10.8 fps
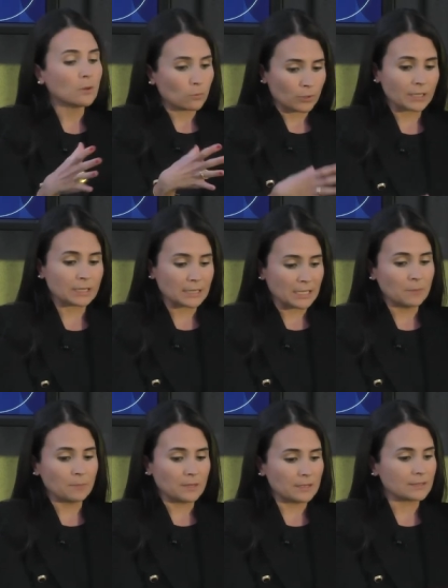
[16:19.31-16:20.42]
We're going to keep
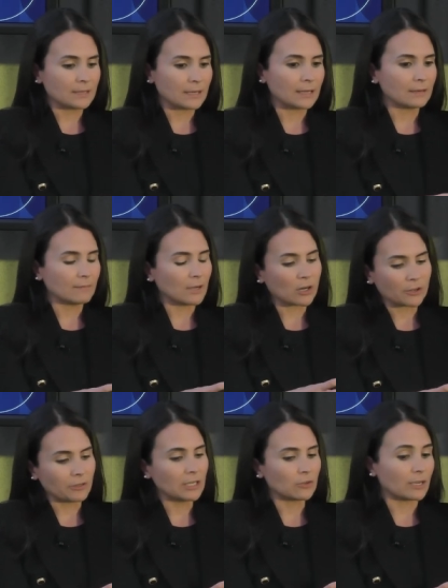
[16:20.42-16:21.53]
these that are
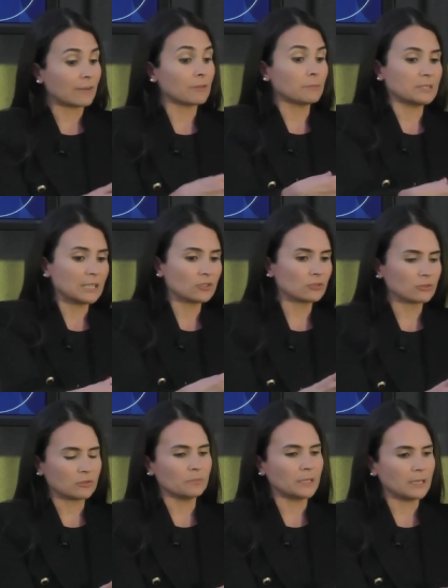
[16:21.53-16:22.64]
green or have the potential
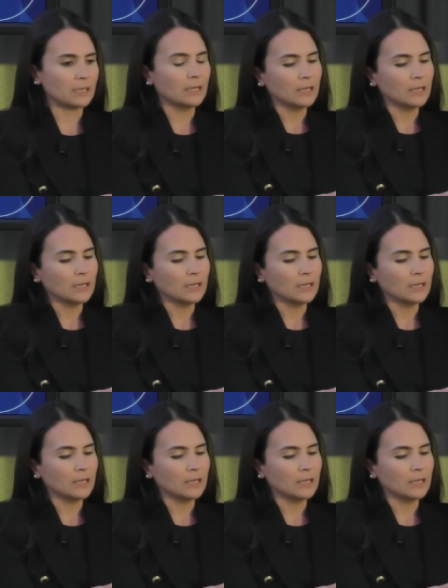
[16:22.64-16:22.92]
to be,